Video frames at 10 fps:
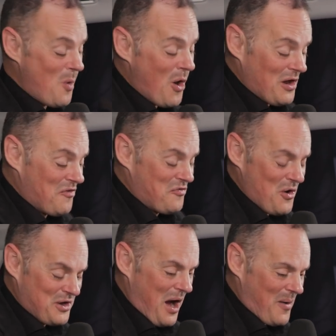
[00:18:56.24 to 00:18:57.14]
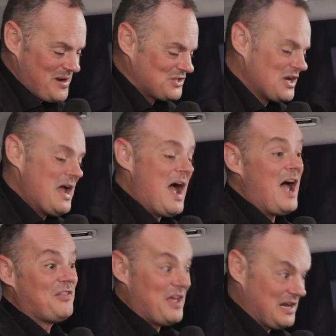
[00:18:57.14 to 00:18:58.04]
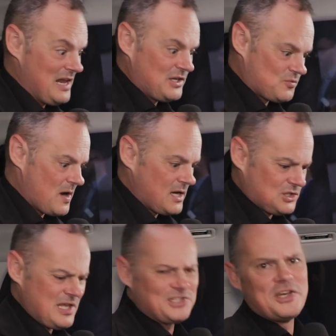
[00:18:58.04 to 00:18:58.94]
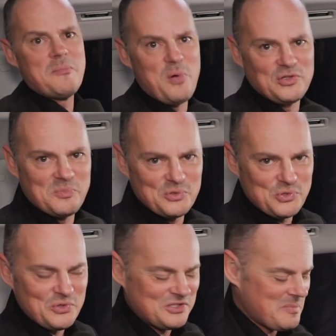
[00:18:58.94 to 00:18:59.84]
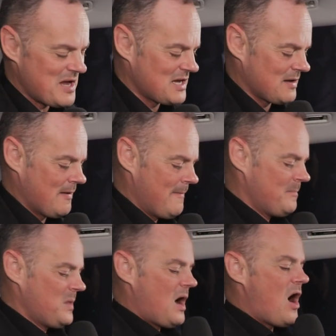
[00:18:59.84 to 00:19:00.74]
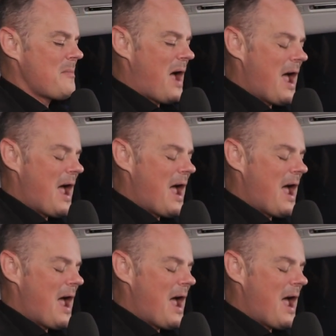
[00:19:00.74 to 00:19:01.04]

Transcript: want a foot garage and then less range? That's an impossible choice to make. I'm